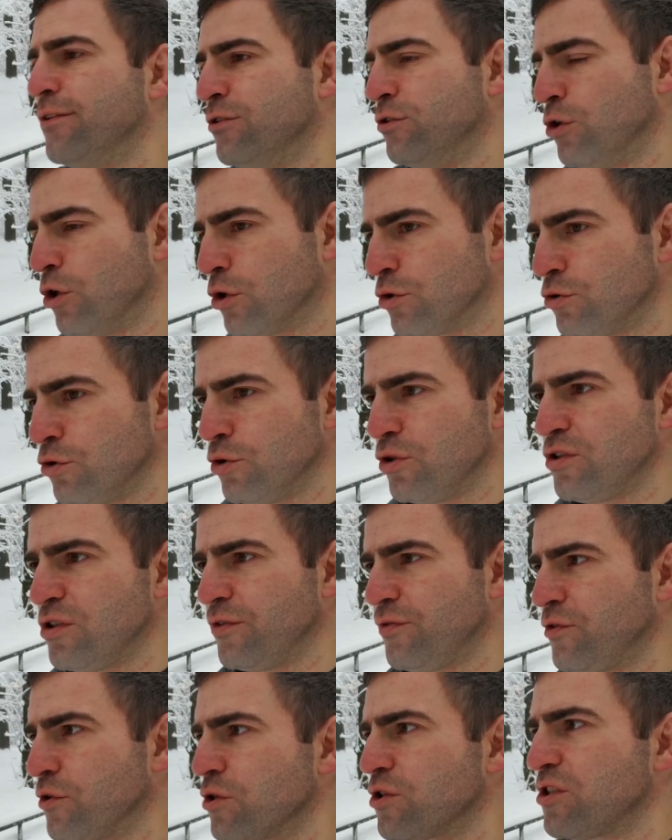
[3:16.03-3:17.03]
Don't do it
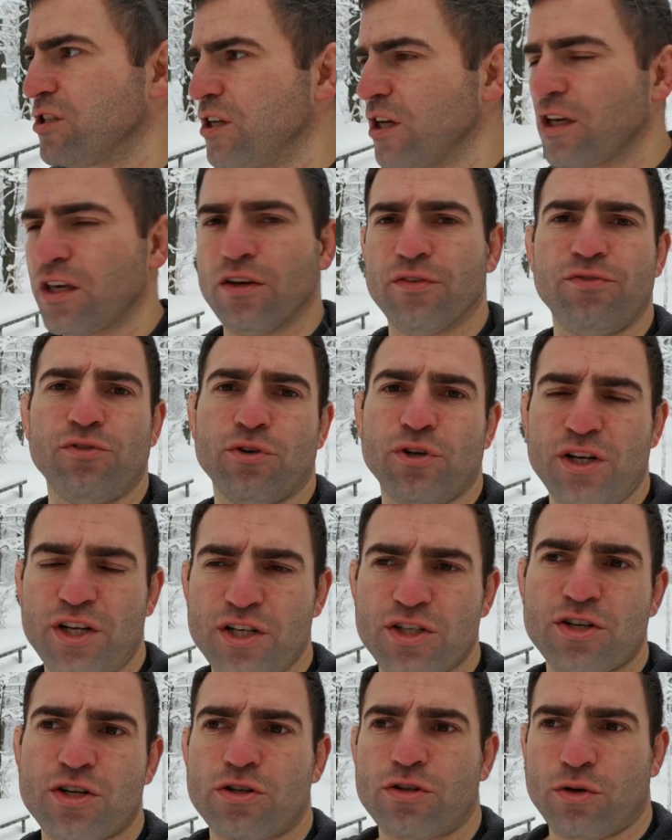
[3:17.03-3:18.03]
if you're sick, if you're
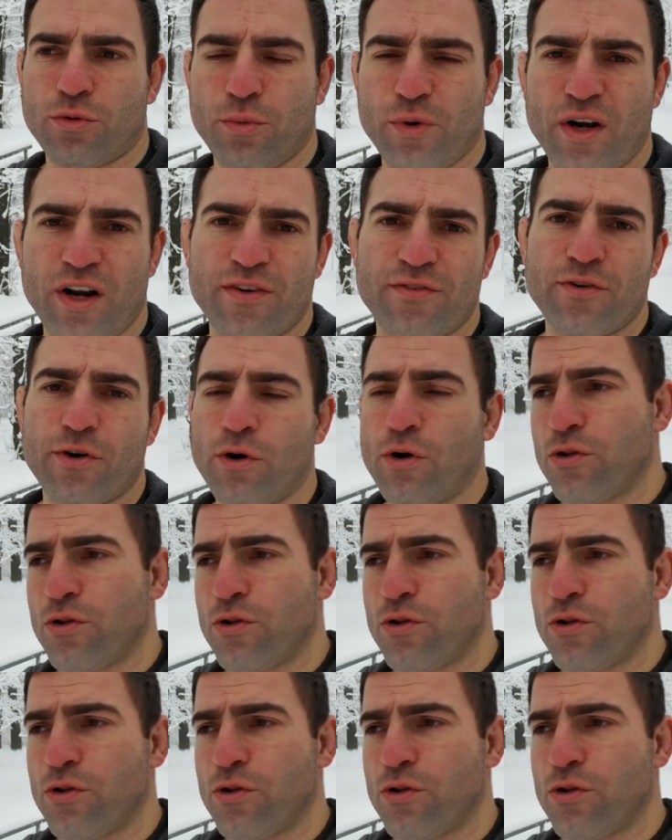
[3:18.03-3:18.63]
injured or whatever,